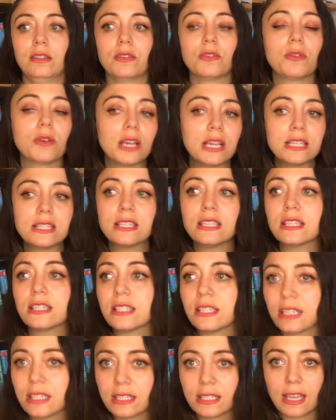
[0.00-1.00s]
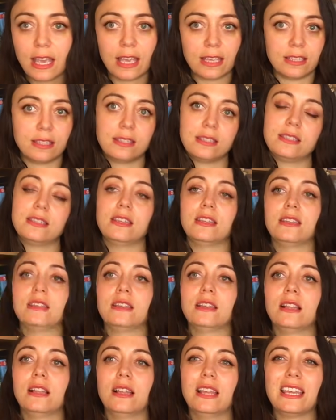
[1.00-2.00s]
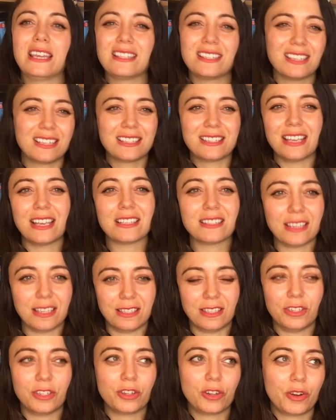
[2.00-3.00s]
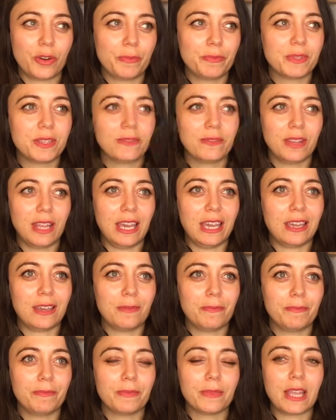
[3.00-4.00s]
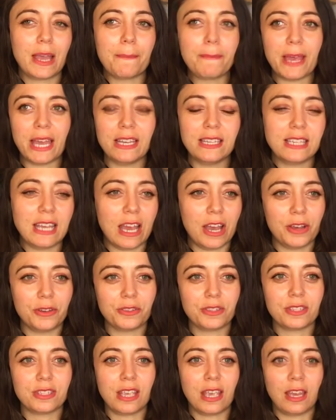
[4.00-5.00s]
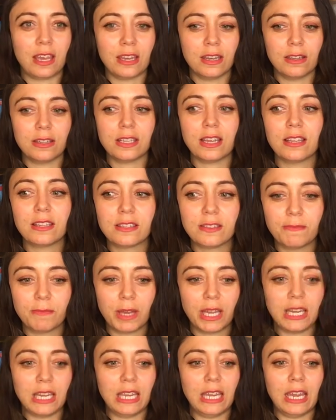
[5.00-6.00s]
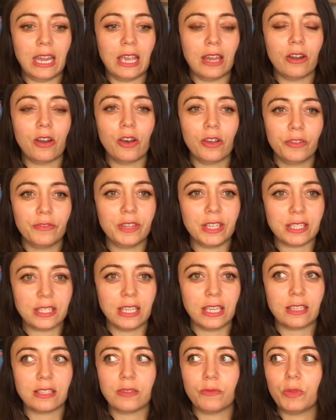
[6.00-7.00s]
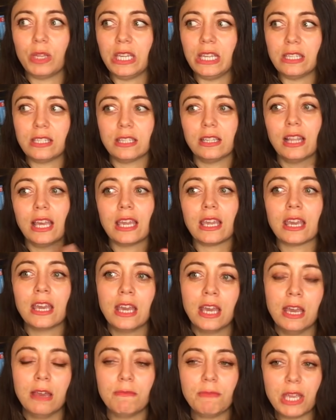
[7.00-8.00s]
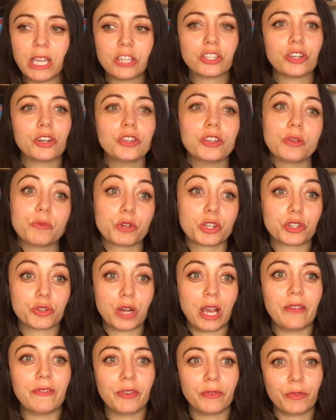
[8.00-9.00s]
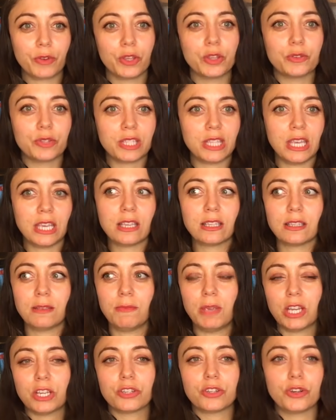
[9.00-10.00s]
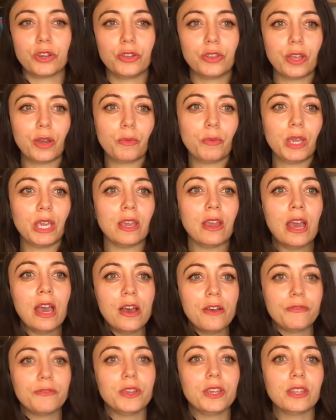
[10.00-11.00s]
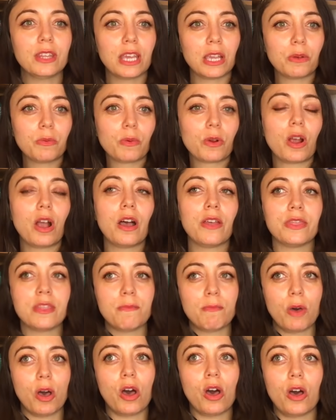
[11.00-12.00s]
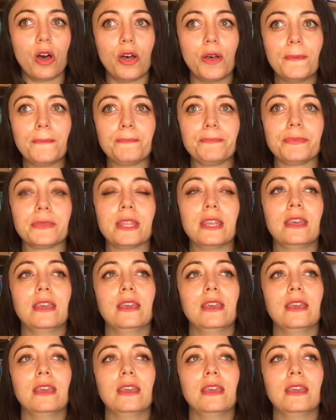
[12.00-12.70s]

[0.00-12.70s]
crazy success, and like success as in terms of like a penthouse and tons of money and all of these things. And we need to like make sure that we're striving for those things and make sure that we feel like we're on the ball.